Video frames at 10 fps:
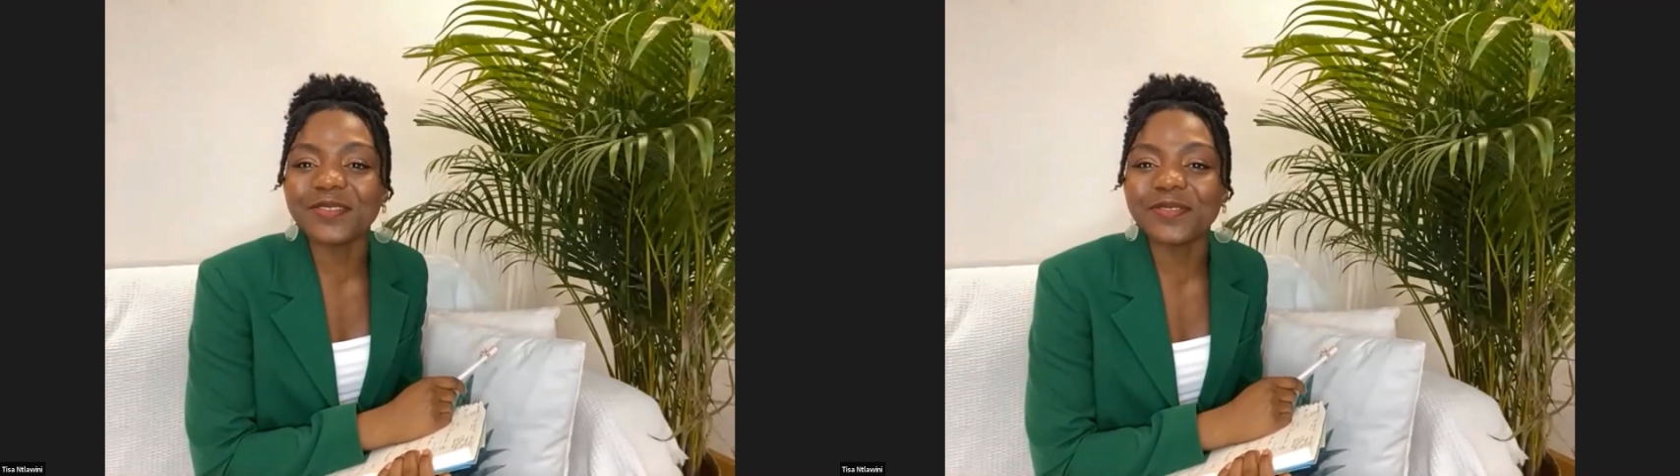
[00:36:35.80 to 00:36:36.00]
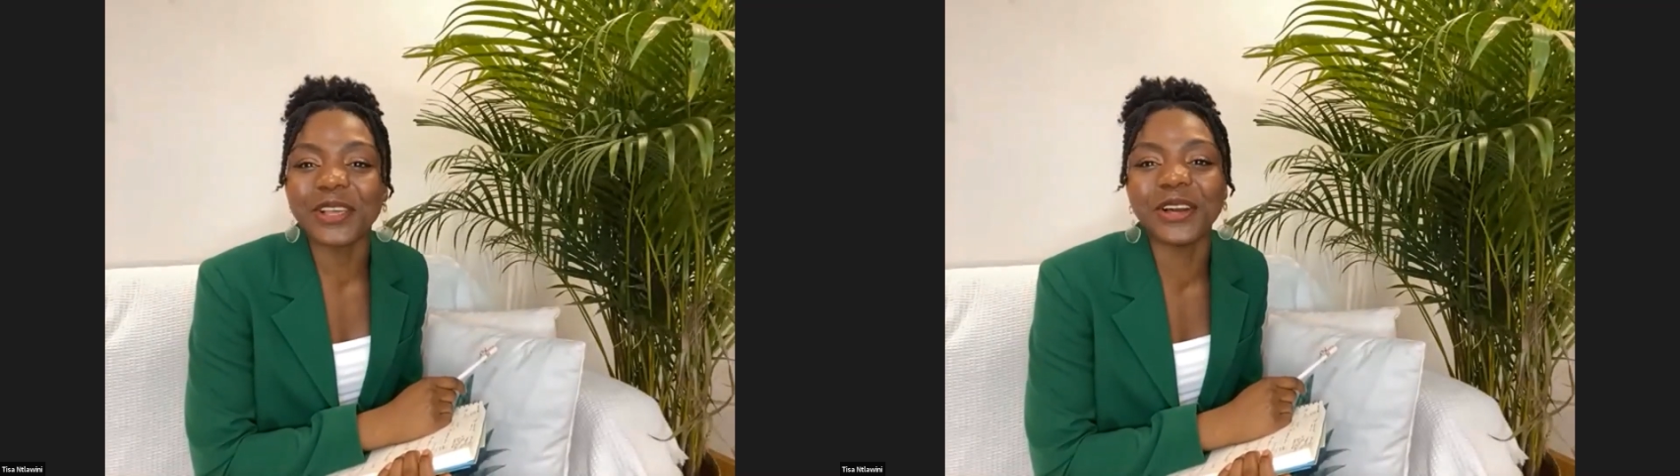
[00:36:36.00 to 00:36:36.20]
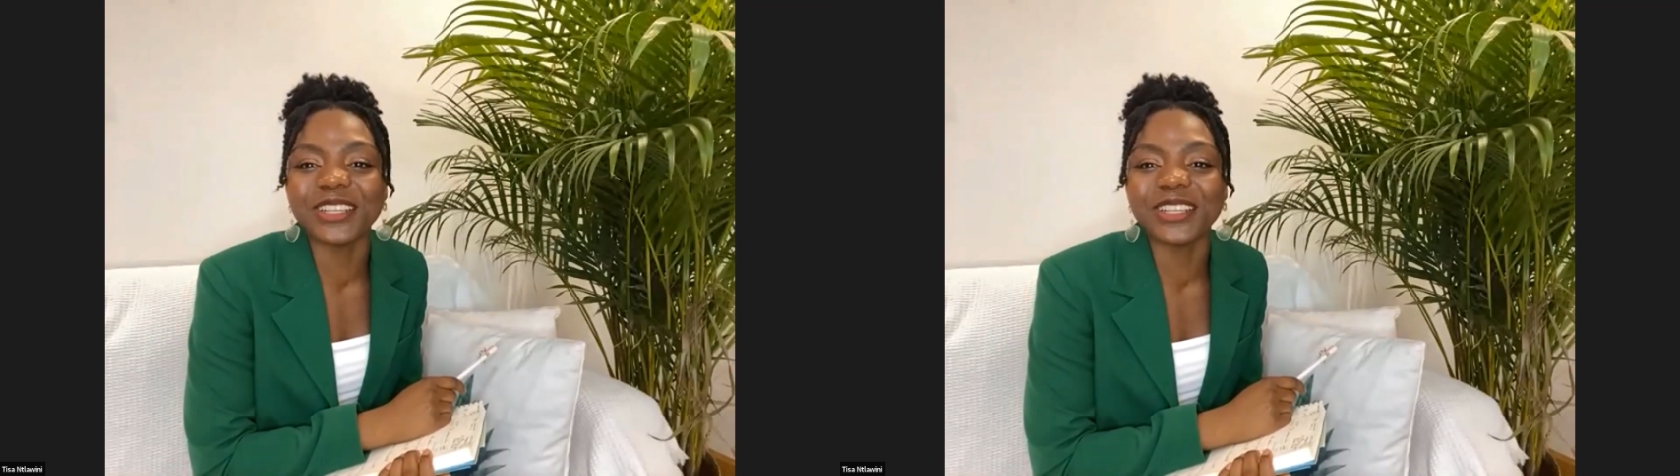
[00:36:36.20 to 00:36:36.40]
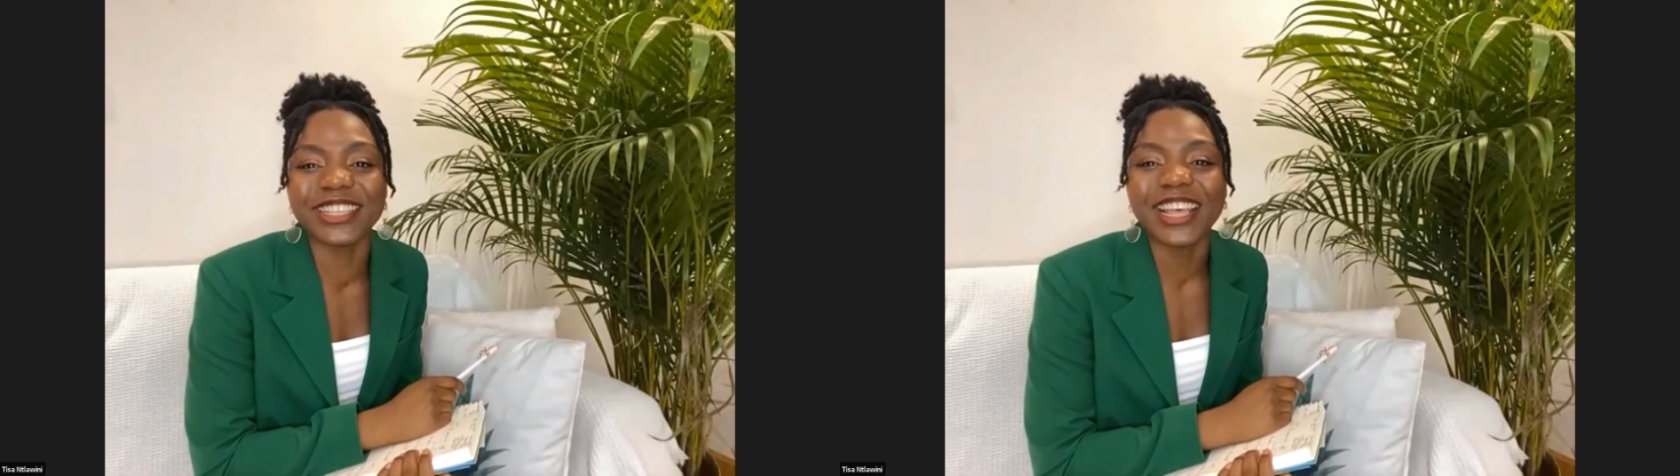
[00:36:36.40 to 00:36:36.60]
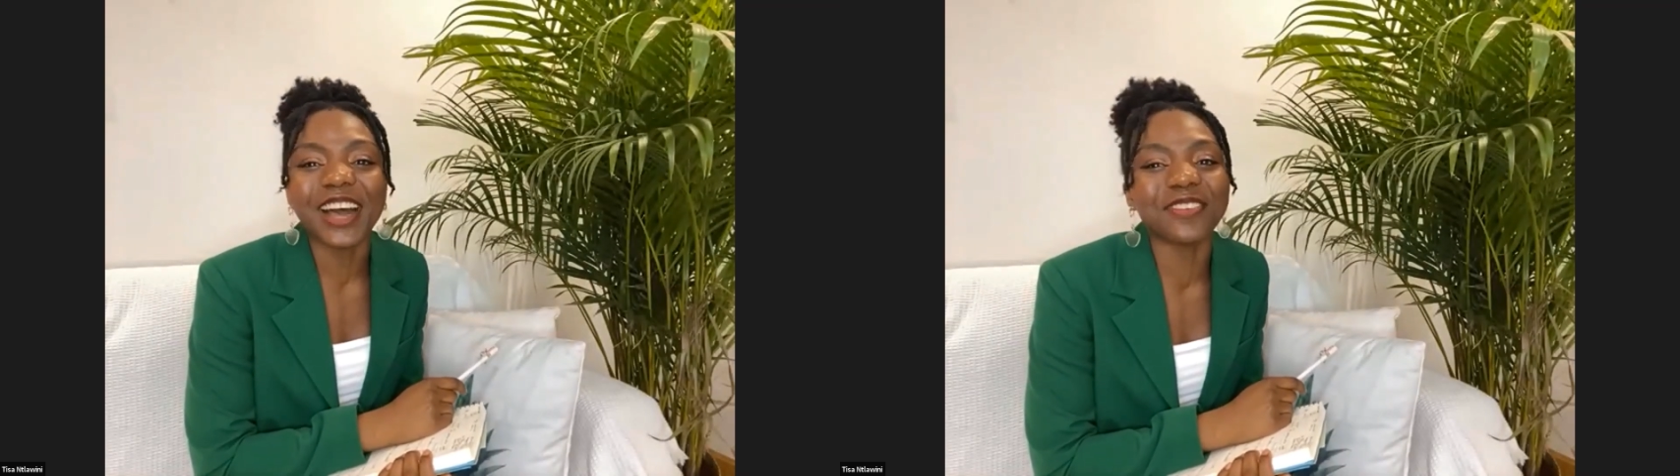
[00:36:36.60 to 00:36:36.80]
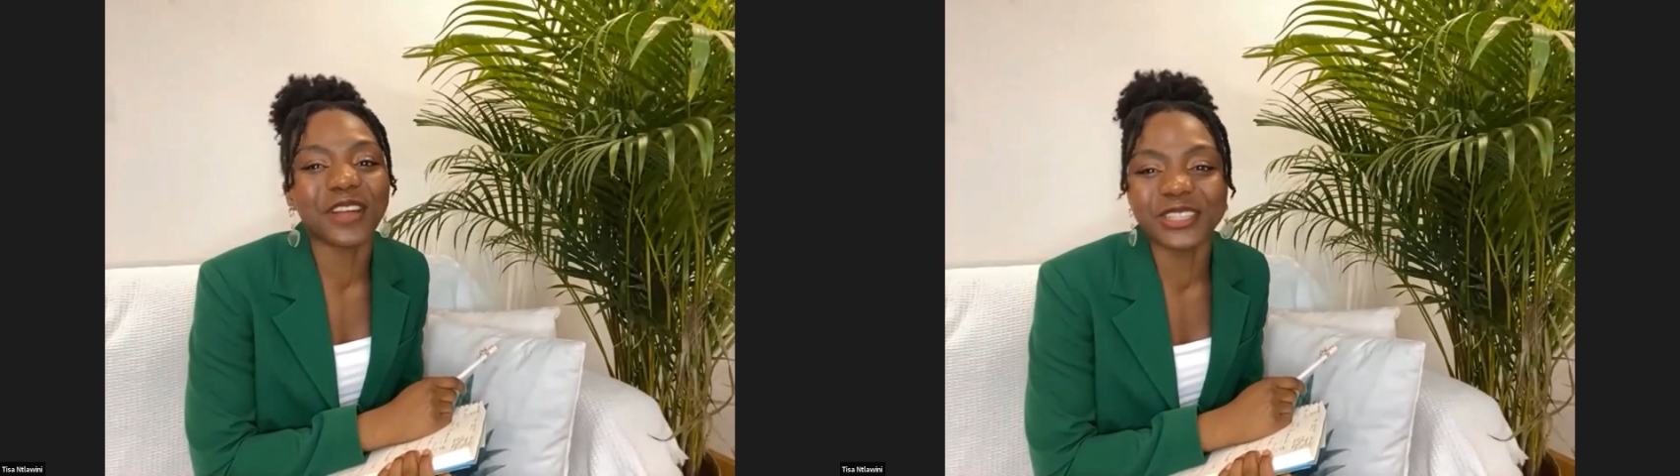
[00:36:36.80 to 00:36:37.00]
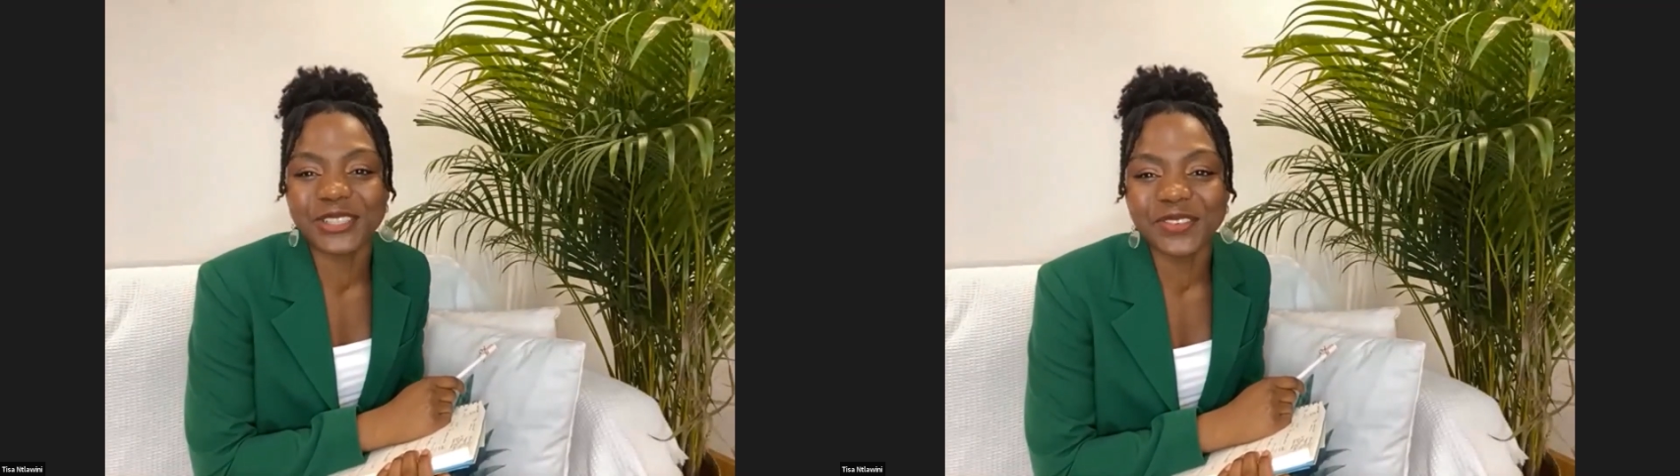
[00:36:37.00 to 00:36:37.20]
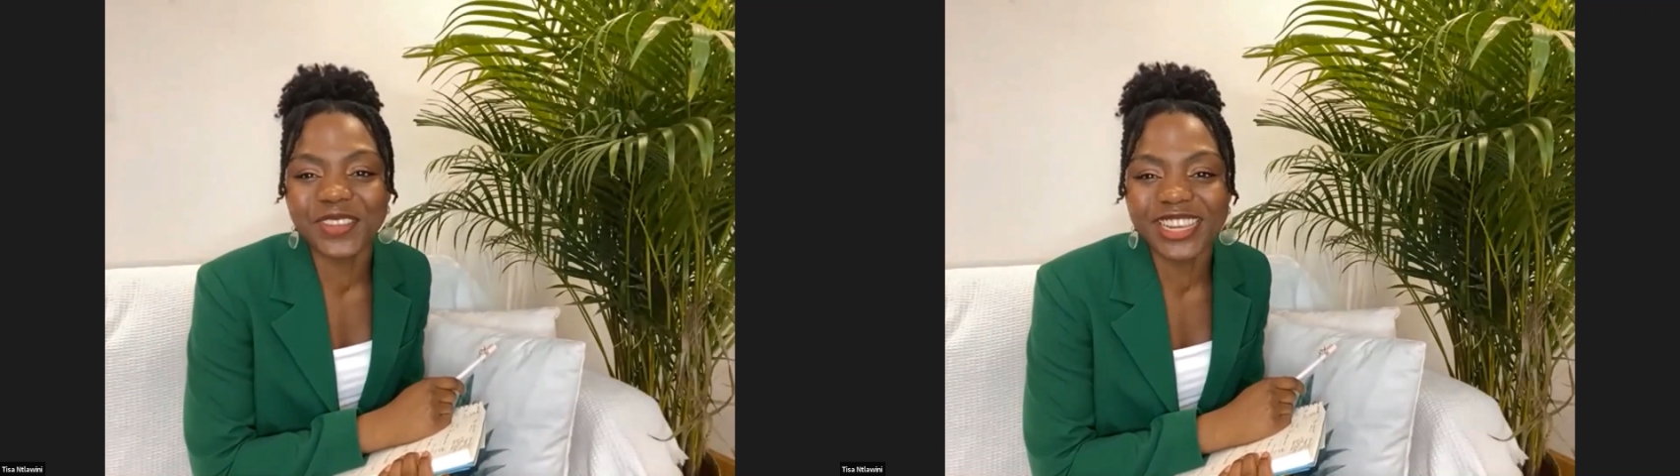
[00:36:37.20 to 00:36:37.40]
because I've got
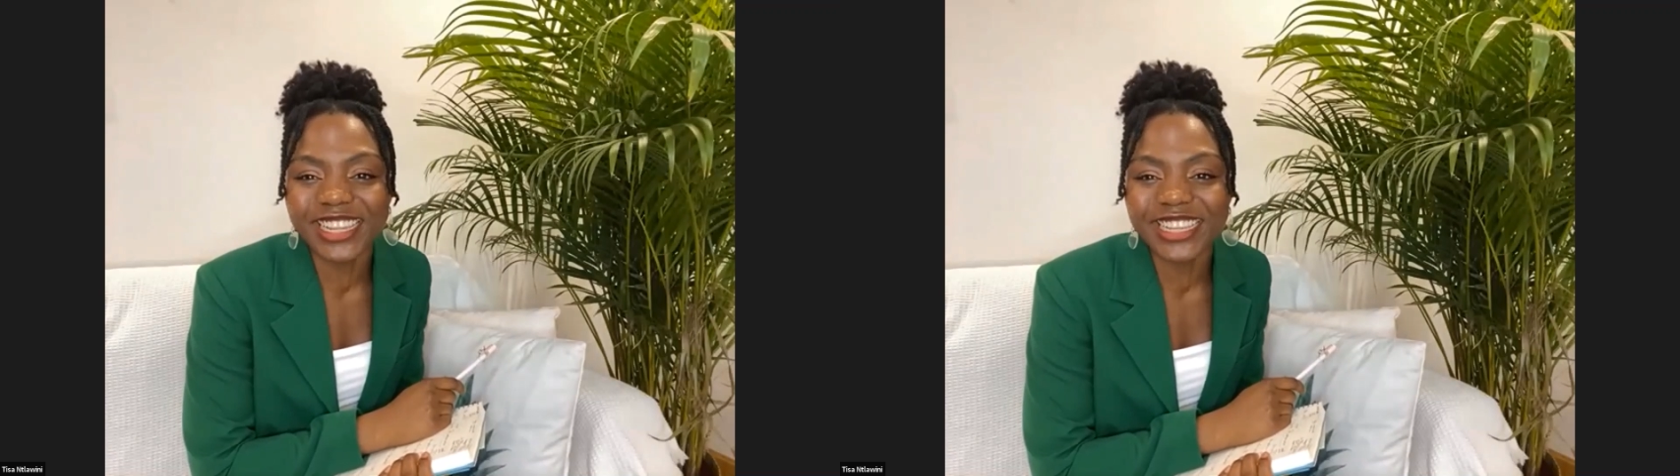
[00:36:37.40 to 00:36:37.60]
so many